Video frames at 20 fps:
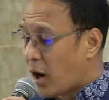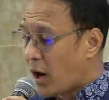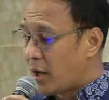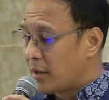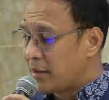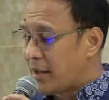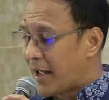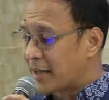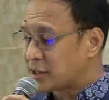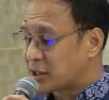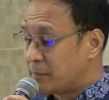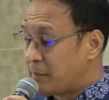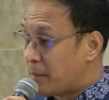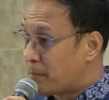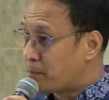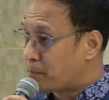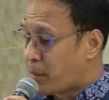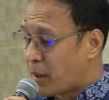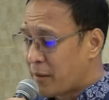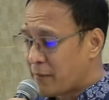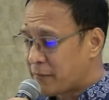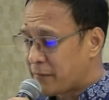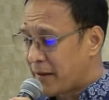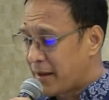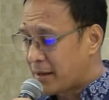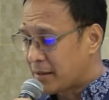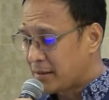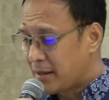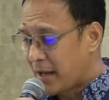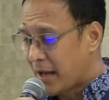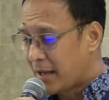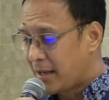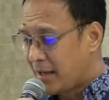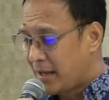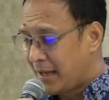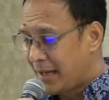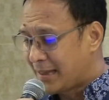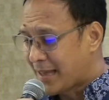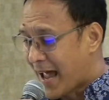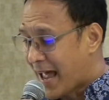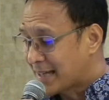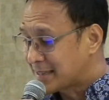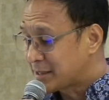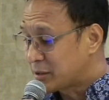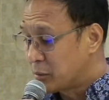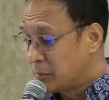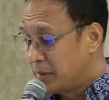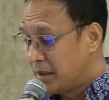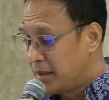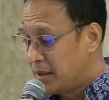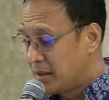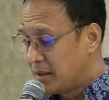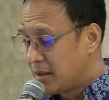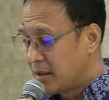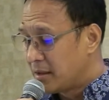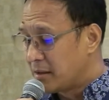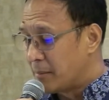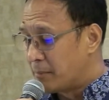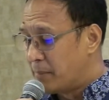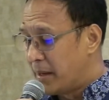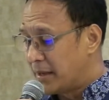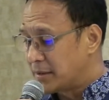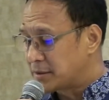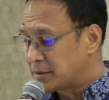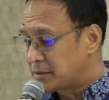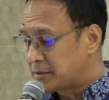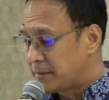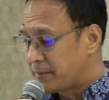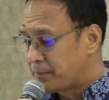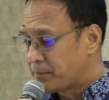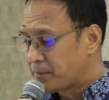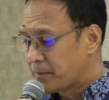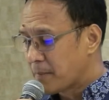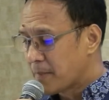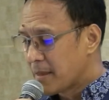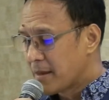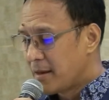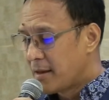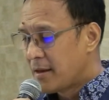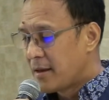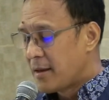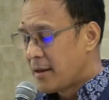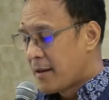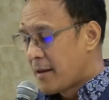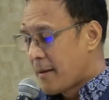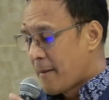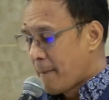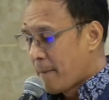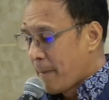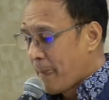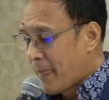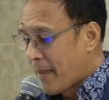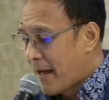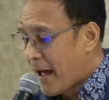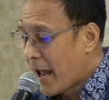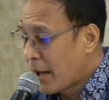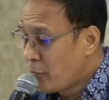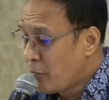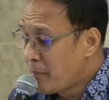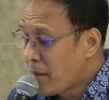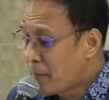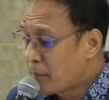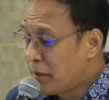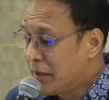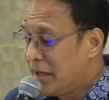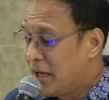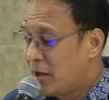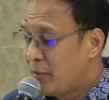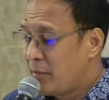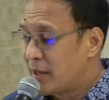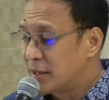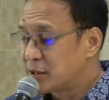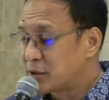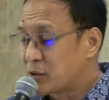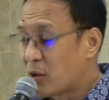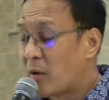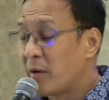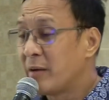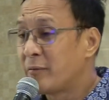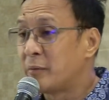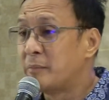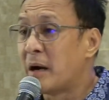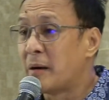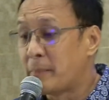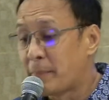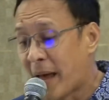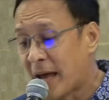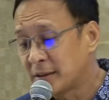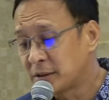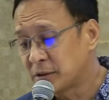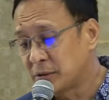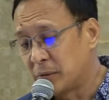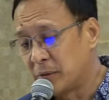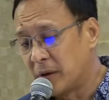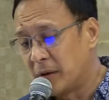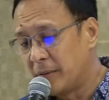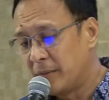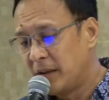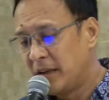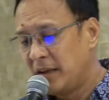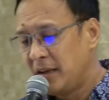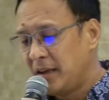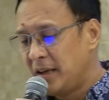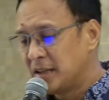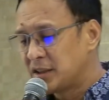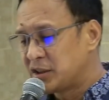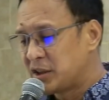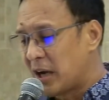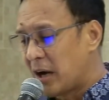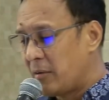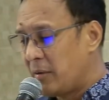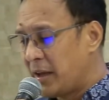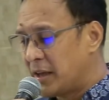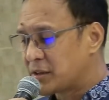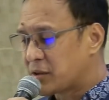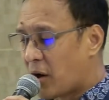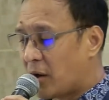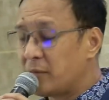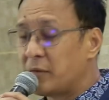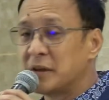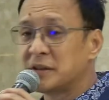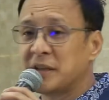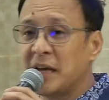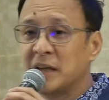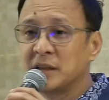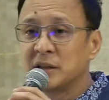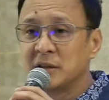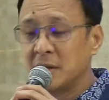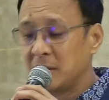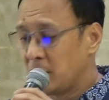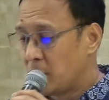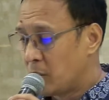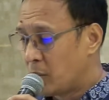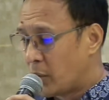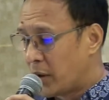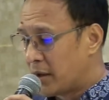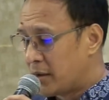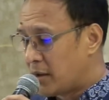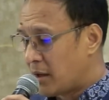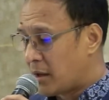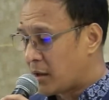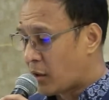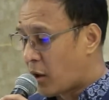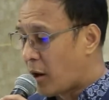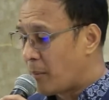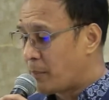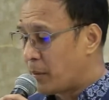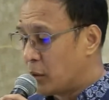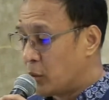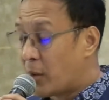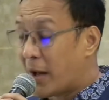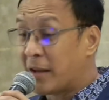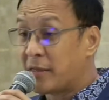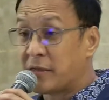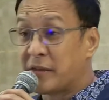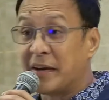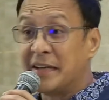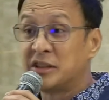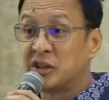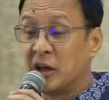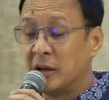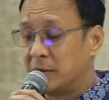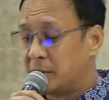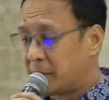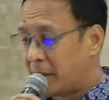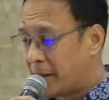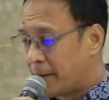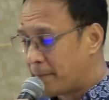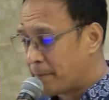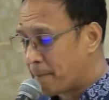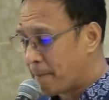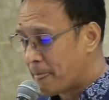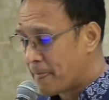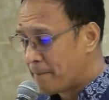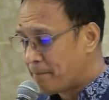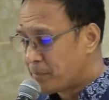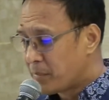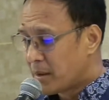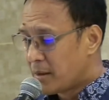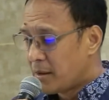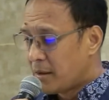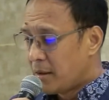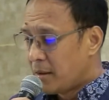to God has to be perfect and it has to be the best. I remember hearing a story from our pastor. He is sharing his conversation with a couple who had three children.